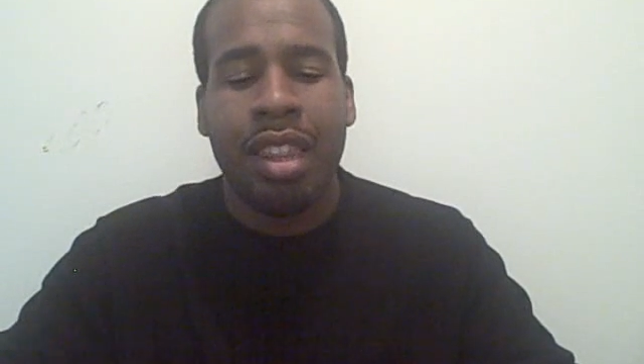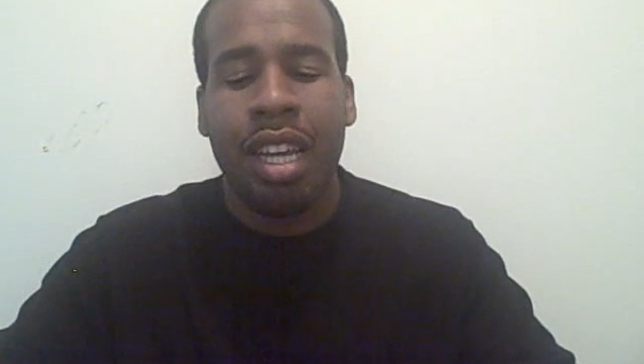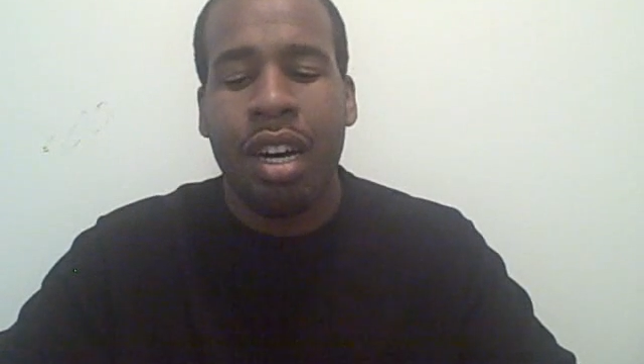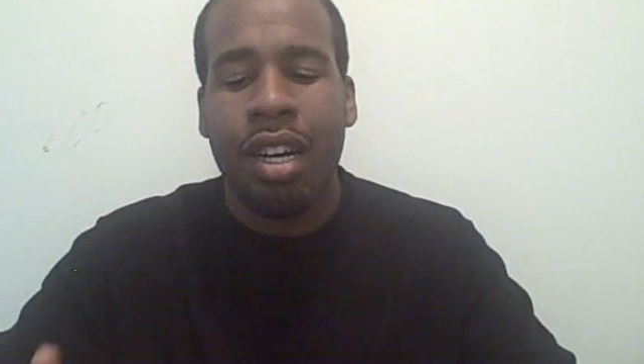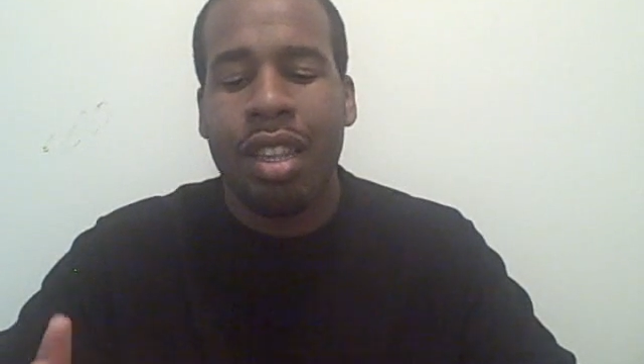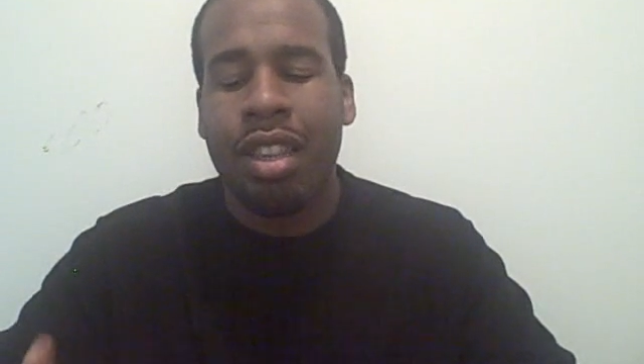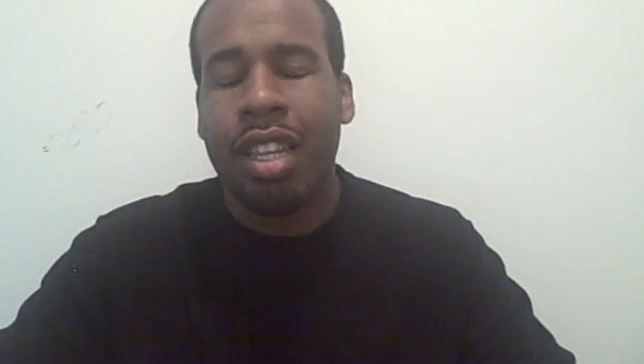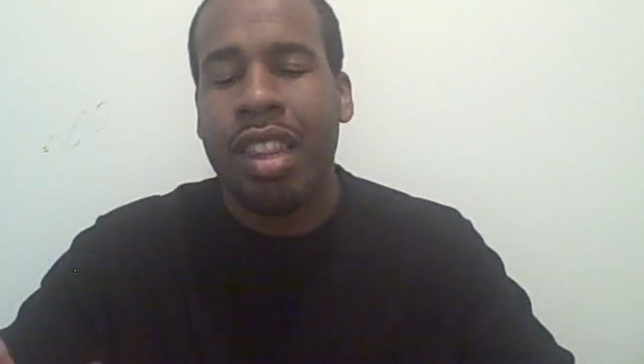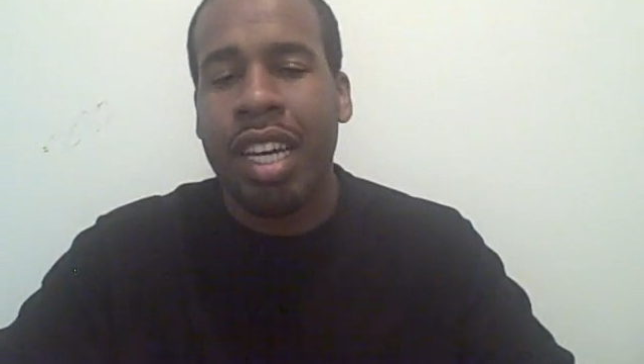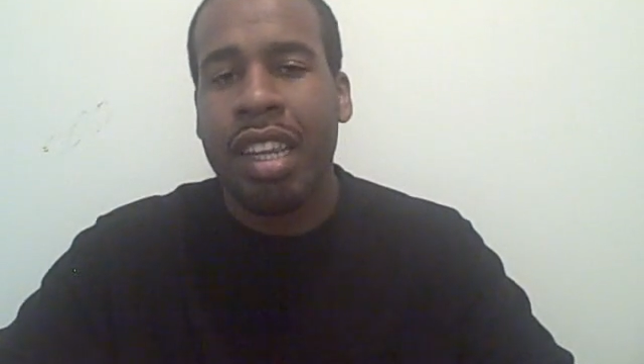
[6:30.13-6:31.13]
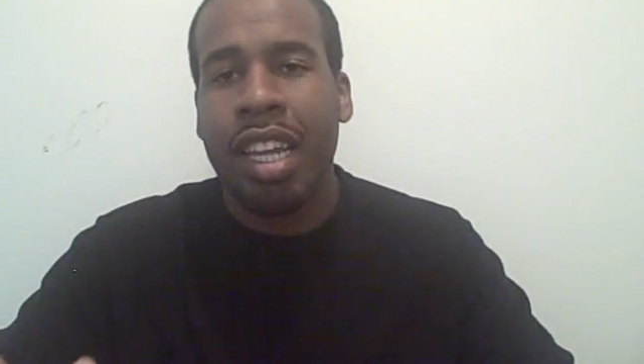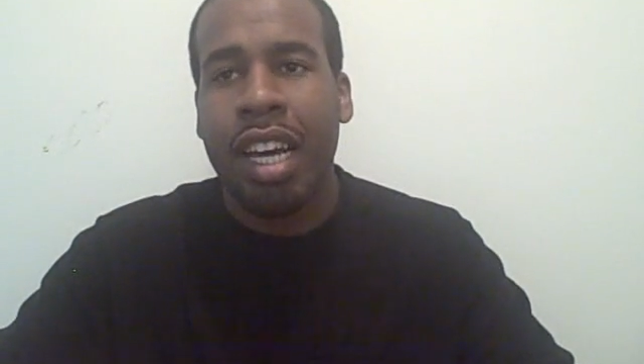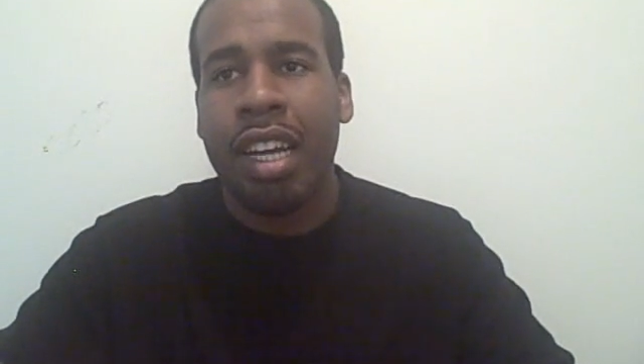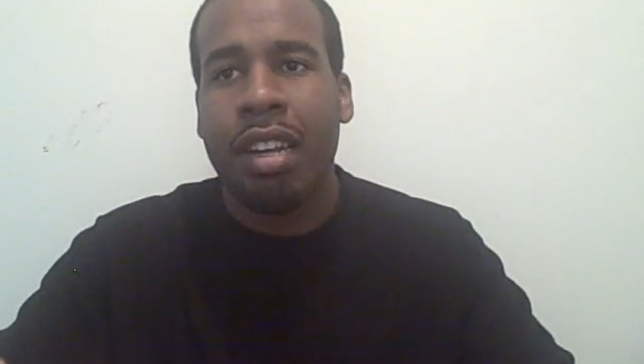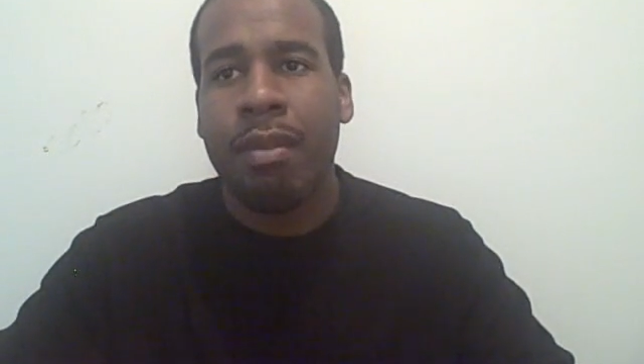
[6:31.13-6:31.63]
The the thing
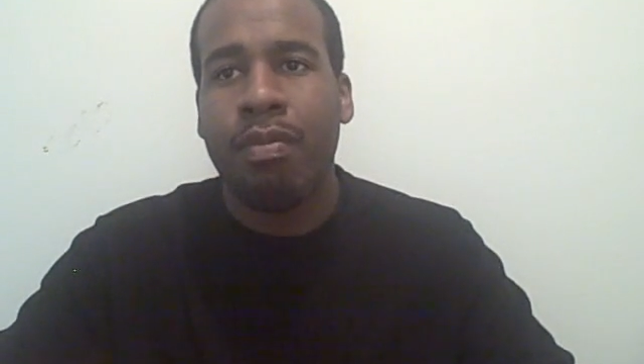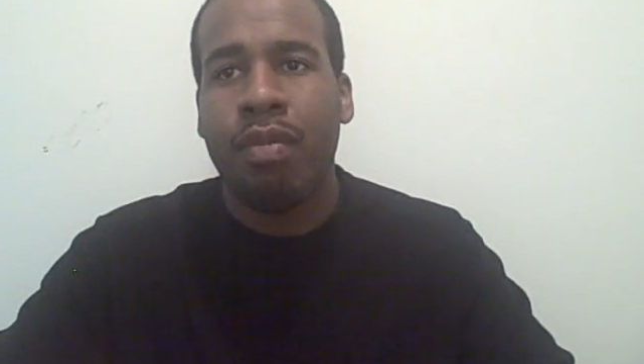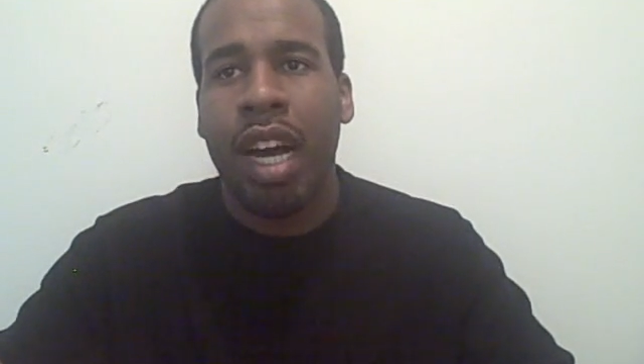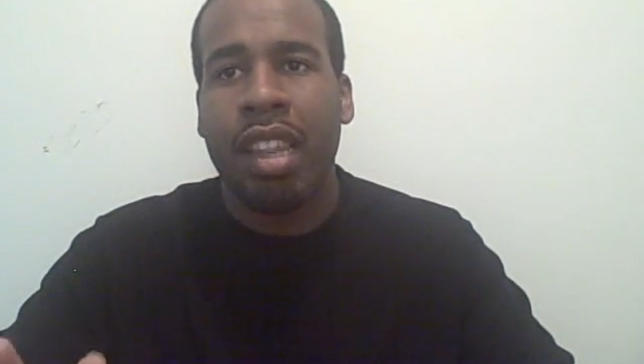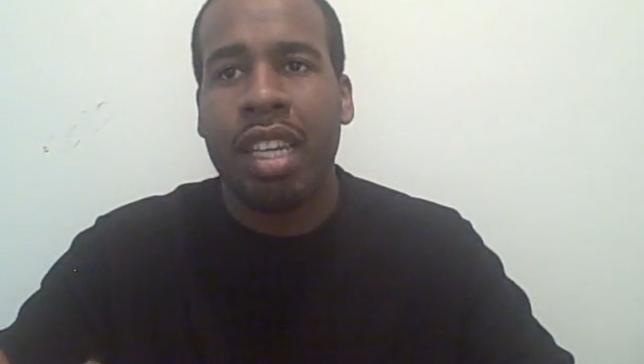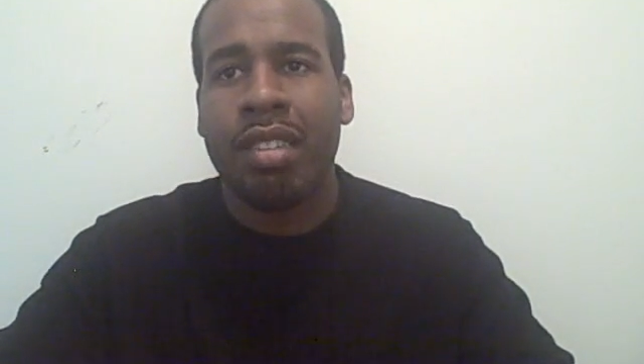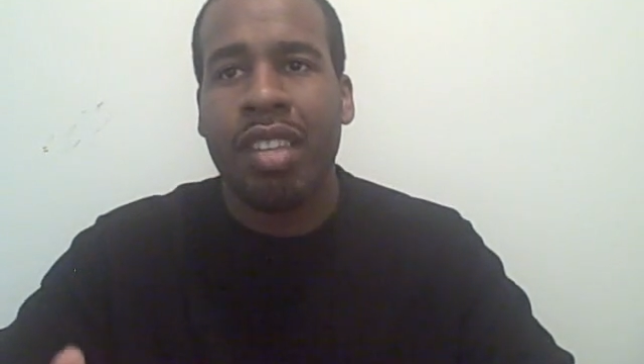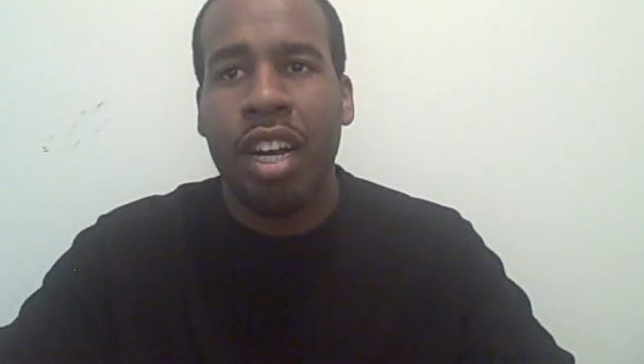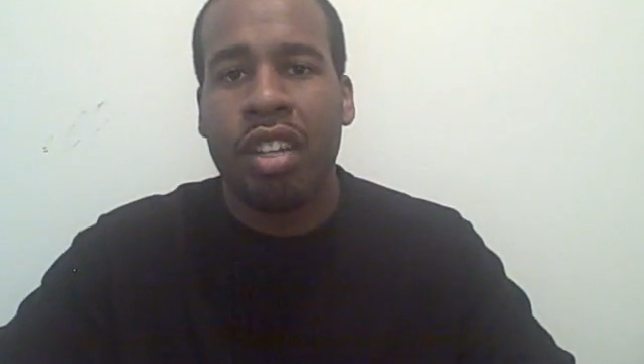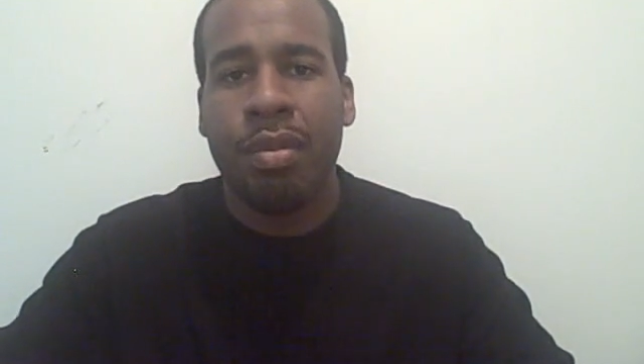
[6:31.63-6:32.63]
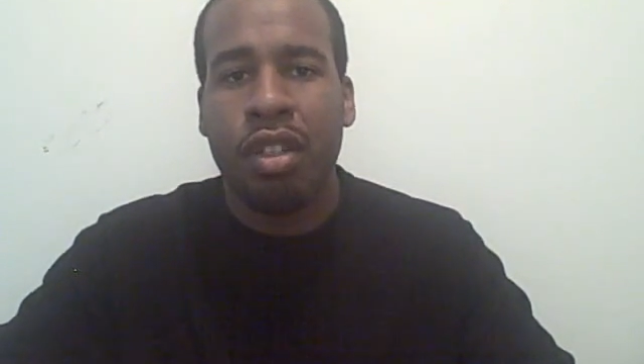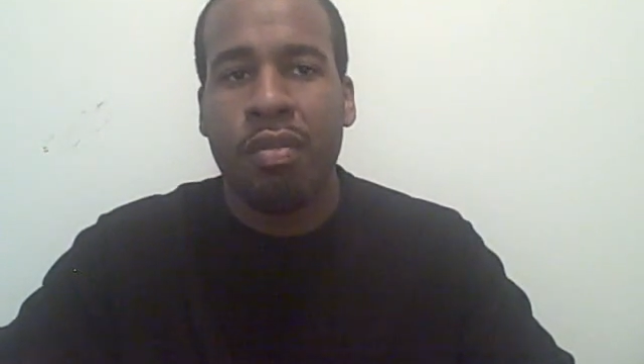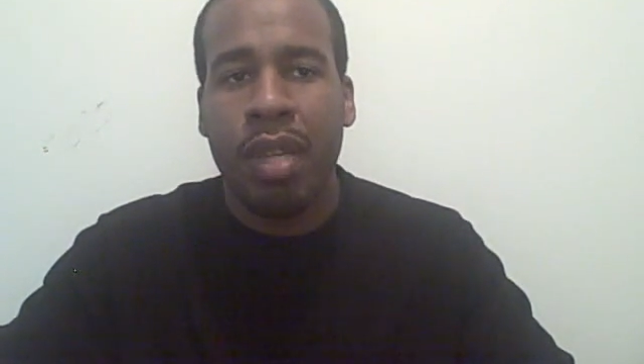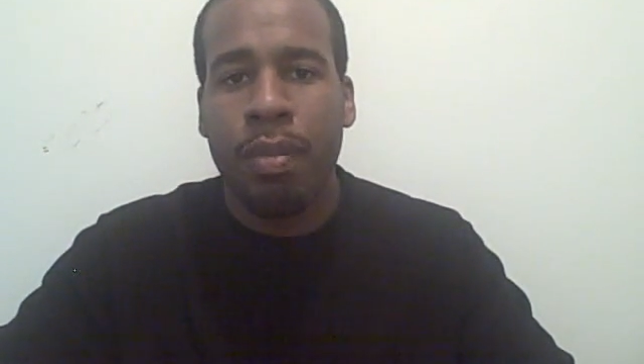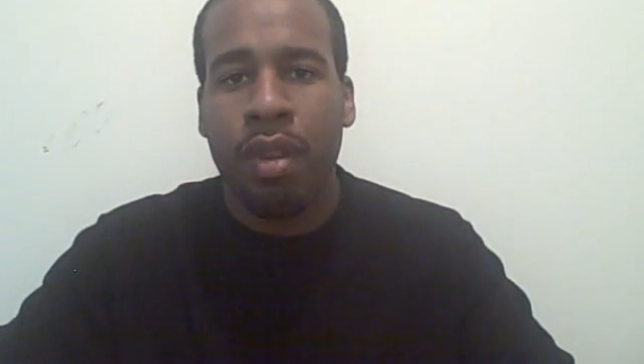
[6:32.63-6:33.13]
that I think scares
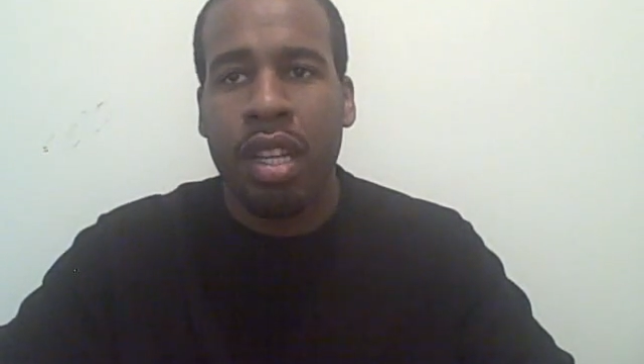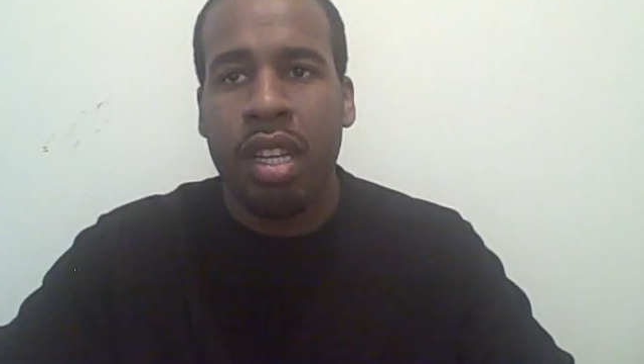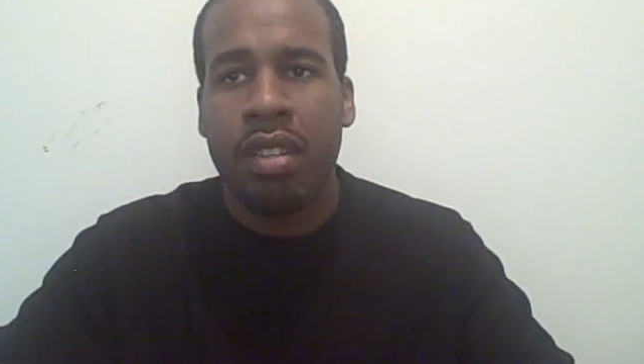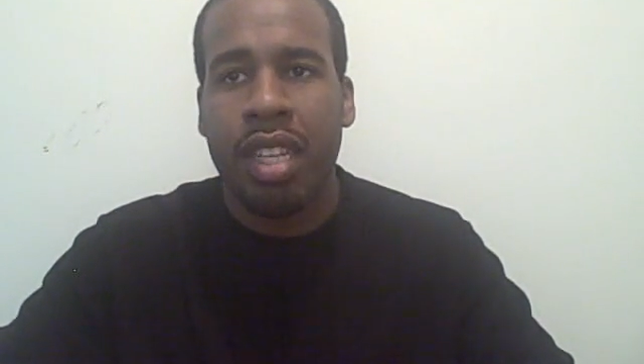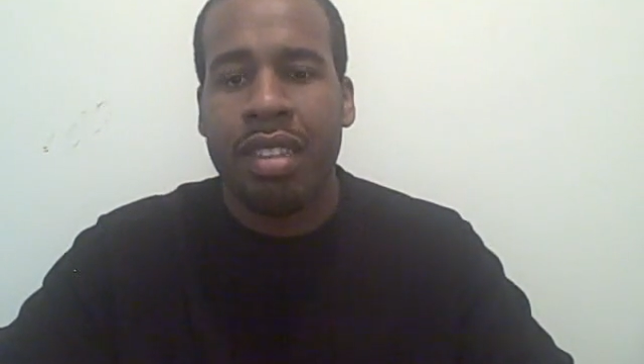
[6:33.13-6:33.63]
most people is